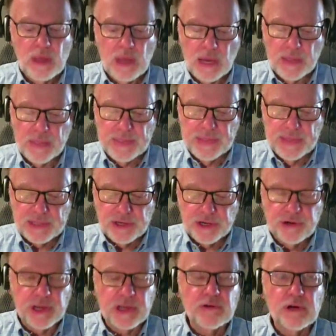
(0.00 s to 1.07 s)
Yeah, that's a
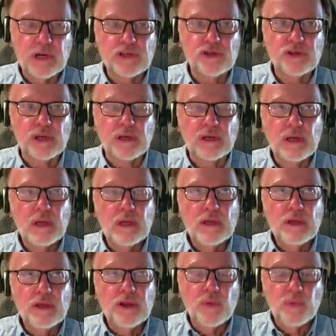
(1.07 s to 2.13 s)
great question.
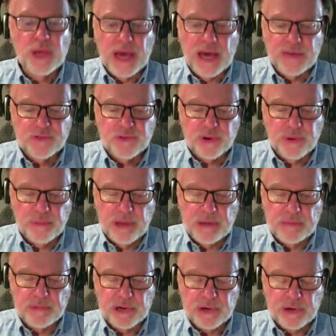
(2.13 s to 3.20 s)
You know, we have to
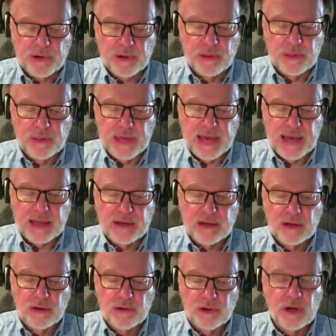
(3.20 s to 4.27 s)
remember
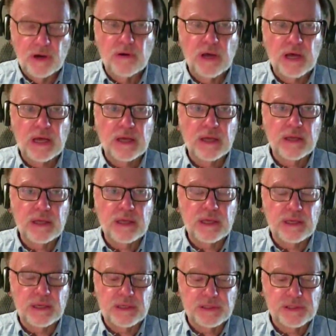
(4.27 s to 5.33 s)
that AGOA
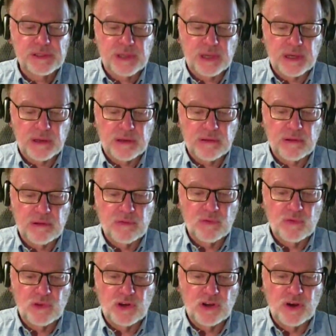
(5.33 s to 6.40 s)
is,
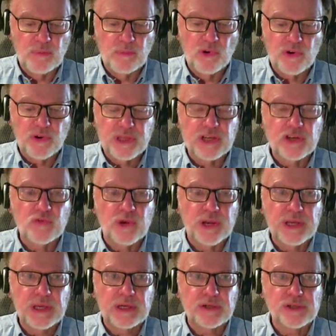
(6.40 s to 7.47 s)
more than
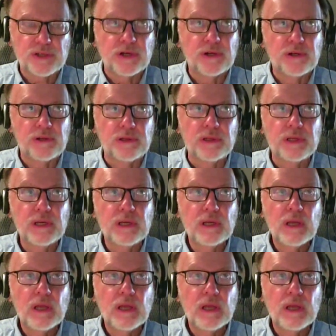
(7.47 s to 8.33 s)
20 years old,